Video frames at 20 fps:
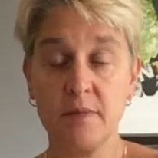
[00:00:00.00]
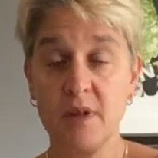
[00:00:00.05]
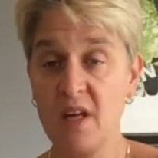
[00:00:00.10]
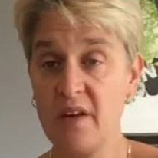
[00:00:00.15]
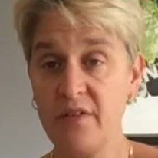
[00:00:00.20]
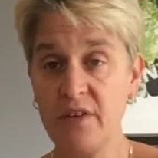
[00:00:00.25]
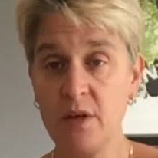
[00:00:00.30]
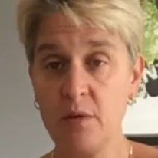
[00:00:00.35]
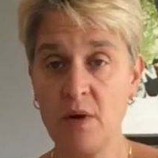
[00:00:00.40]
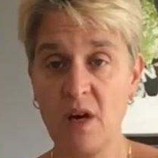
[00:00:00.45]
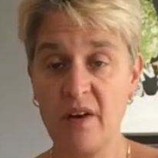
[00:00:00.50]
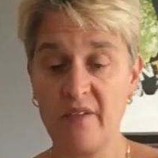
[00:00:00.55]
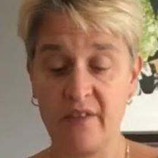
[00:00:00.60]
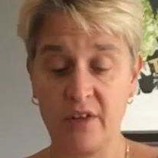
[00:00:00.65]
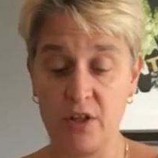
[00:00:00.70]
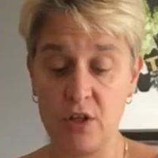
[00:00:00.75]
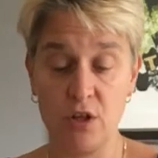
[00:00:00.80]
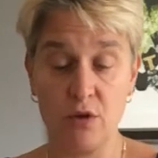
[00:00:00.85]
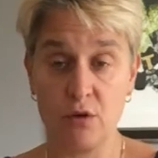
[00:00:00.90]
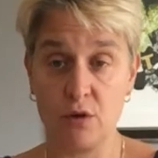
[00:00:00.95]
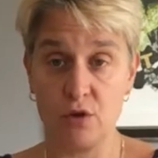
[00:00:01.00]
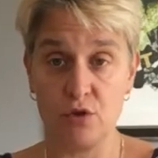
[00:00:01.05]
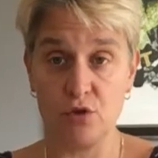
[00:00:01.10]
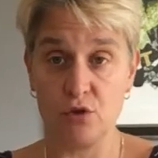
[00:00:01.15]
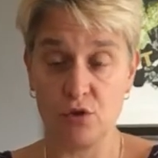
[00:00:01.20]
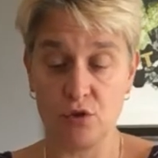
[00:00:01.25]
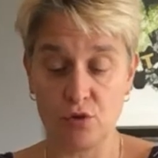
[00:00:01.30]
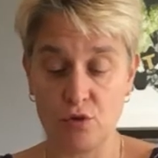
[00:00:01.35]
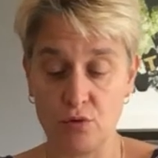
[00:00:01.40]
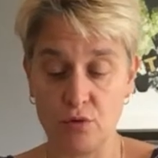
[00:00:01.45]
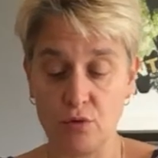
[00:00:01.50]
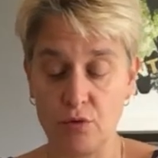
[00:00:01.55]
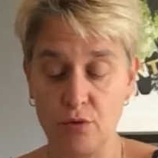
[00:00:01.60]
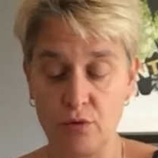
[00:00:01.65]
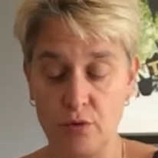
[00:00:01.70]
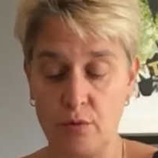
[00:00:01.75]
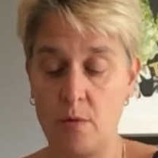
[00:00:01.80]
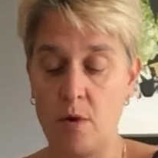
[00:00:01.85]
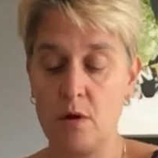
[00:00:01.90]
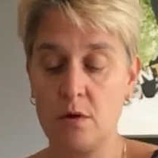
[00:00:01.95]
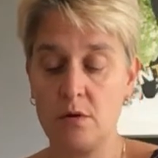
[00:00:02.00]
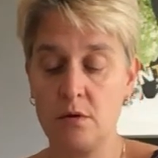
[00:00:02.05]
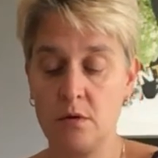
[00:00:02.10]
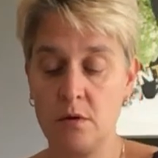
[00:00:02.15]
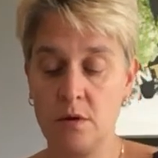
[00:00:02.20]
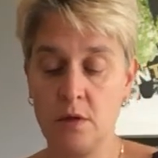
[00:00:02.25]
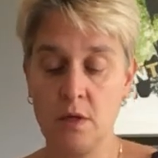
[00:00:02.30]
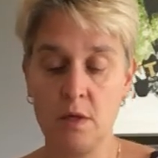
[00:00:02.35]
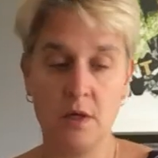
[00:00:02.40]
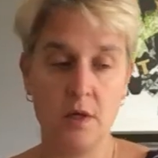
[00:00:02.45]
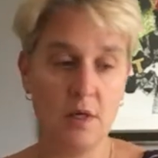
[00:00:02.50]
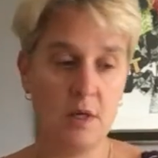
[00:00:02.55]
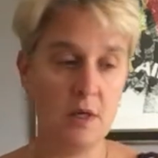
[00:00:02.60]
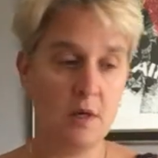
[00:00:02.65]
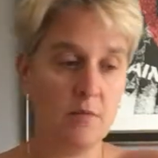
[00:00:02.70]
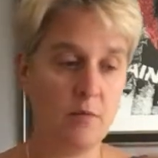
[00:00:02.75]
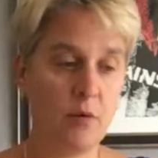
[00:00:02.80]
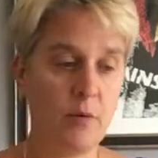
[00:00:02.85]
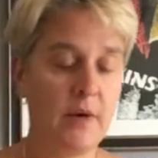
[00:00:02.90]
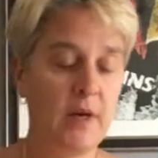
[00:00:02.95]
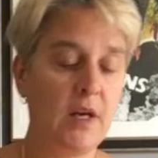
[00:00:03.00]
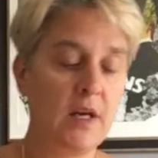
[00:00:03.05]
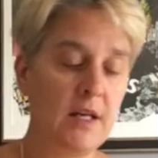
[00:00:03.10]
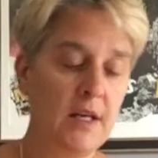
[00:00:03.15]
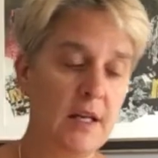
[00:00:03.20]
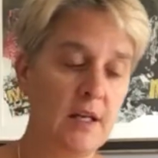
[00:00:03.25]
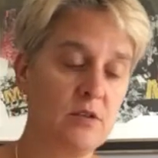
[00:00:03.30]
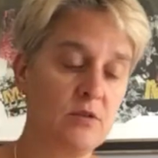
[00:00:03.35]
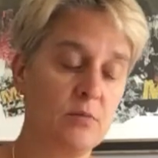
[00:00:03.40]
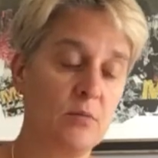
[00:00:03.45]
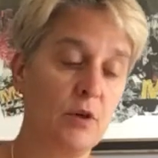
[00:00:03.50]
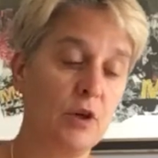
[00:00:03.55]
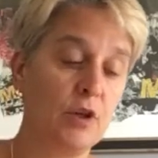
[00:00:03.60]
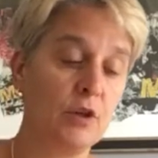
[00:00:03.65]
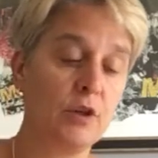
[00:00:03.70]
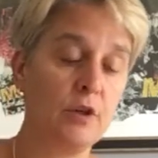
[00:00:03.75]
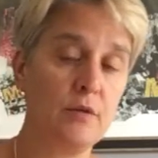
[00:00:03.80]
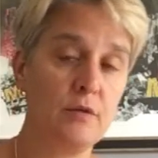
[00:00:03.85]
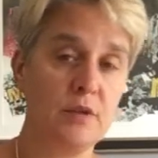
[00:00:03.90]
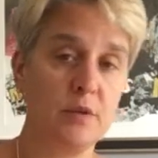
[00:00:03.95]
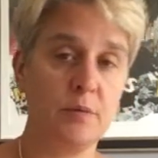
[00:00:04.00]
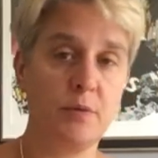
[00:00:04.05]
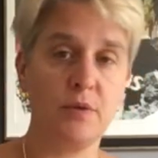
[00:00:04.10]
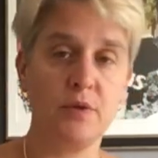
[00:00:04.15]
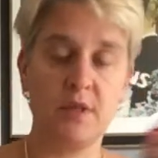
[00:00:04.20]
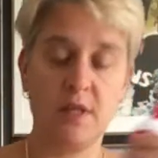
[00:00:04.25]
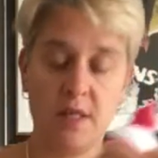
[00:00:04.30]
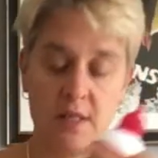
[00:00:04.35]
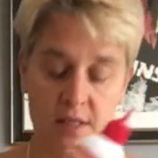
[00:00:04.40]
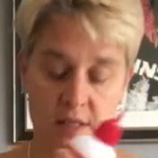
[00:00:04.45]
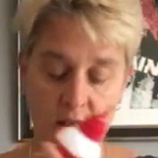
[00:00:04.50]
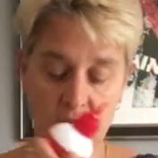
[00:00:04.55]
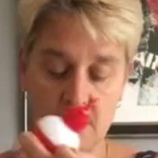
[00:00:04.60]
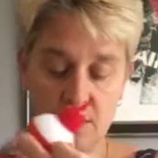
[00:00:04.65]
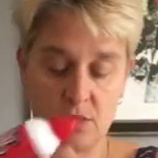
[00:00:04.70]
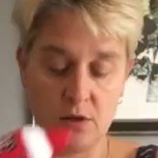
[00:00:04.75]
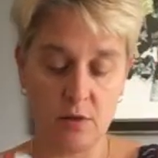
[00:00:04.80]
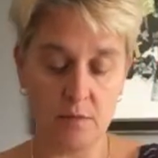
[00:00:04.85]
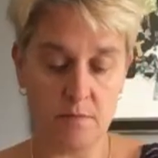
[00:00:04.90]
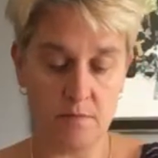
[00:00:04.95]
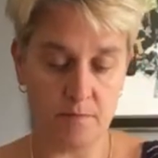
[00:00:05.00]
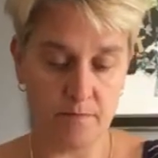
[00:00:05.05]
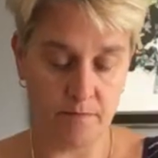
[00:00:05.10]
If you haven't, you can just draw them on. But we're going to need some glue to put these eyes on.